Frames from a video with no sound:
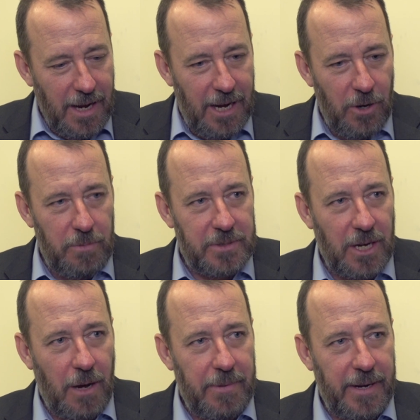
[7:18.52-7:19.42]
it loops
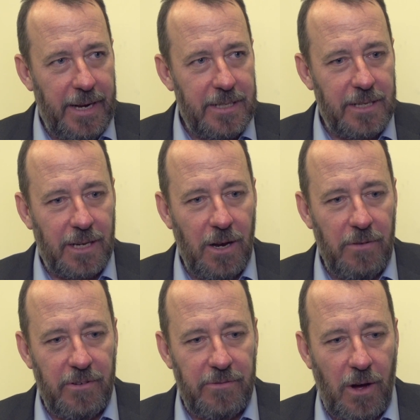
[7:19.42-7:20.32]
up, it hits the
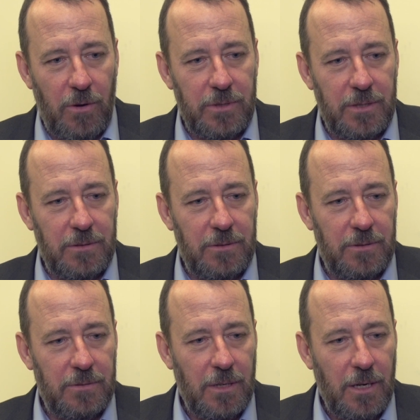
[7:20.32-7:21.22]
glove of Holt, and
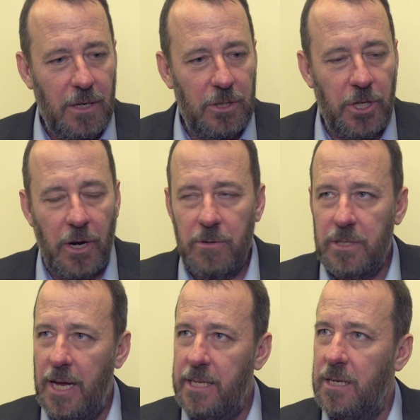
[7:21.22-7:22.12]
Jono's
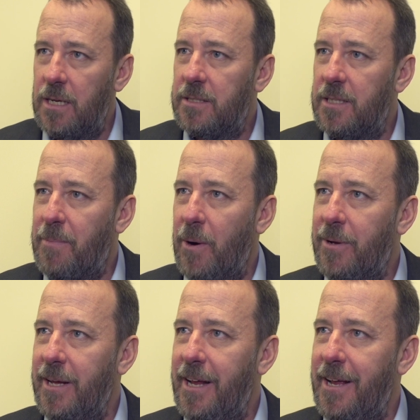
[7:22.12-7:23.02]
there to
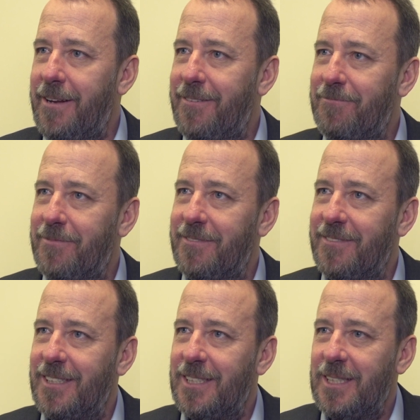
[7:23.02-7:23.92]
poke it in,
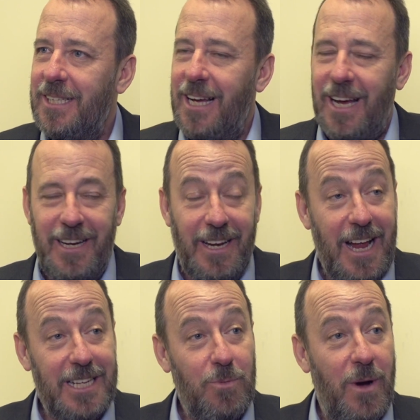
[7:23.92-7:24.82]
and then
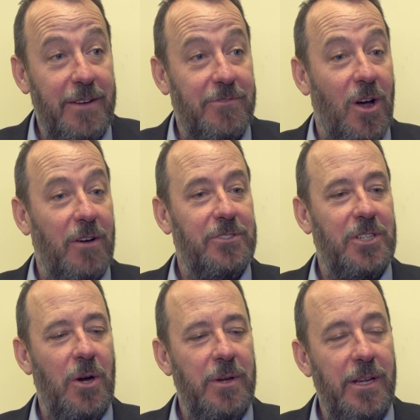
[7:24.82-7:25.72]
that's waved off.
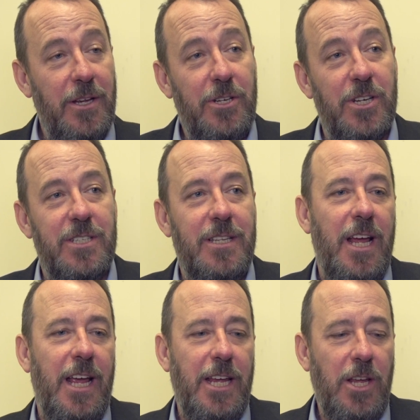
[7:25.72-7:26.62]
So you just,
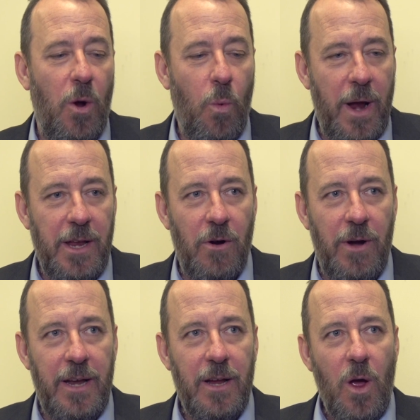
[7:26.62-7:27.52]
you know, when
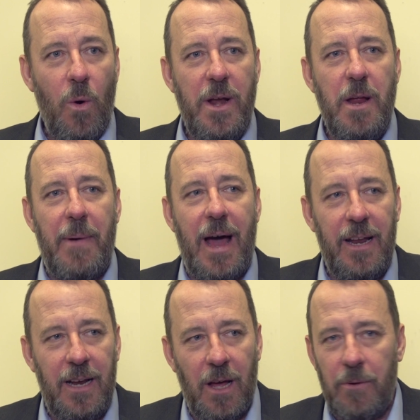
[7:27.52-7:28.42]
you're
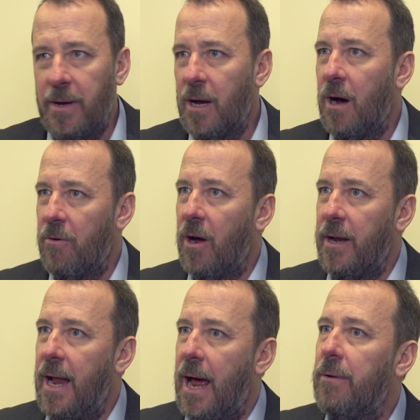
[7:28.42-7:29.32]
battling like we are
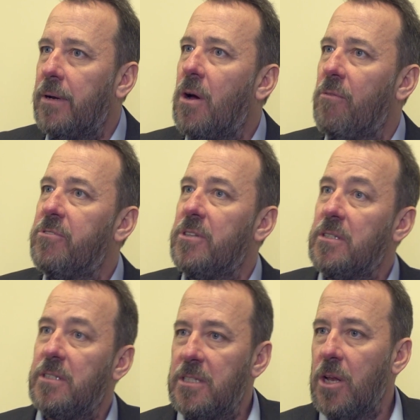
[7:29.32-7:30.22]
right now, and
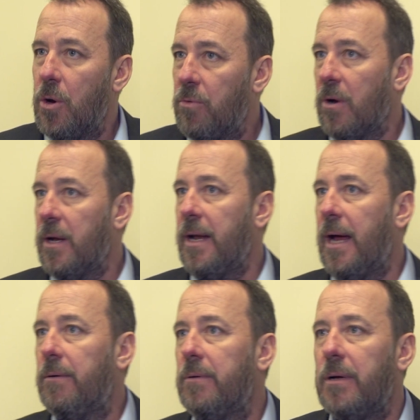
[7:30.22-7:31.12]
confidence is low right now,